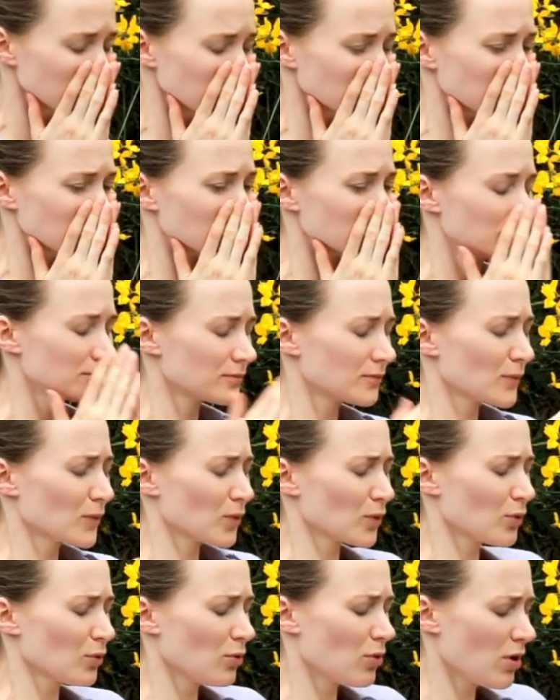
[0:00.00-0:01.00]
increased
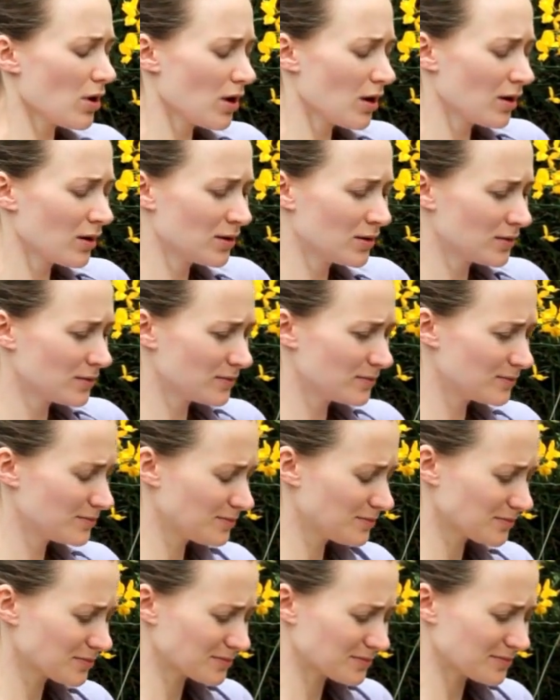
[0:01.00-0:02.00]
allergies could
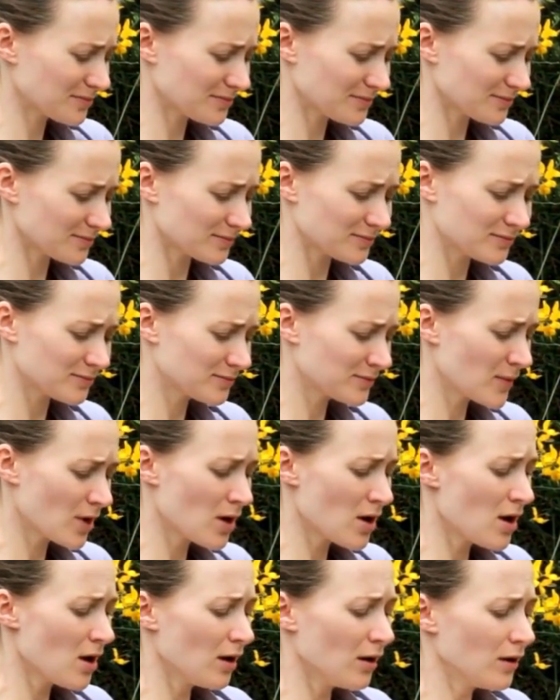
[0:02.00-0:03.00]
be due to low
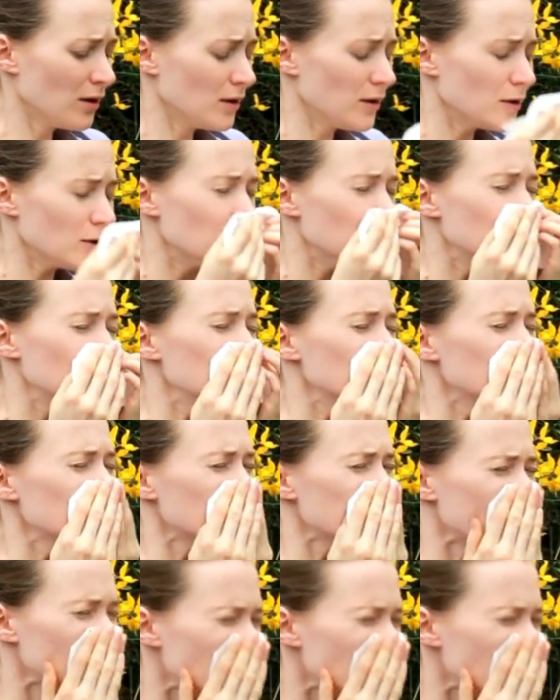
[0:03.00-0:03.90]
selenium affecting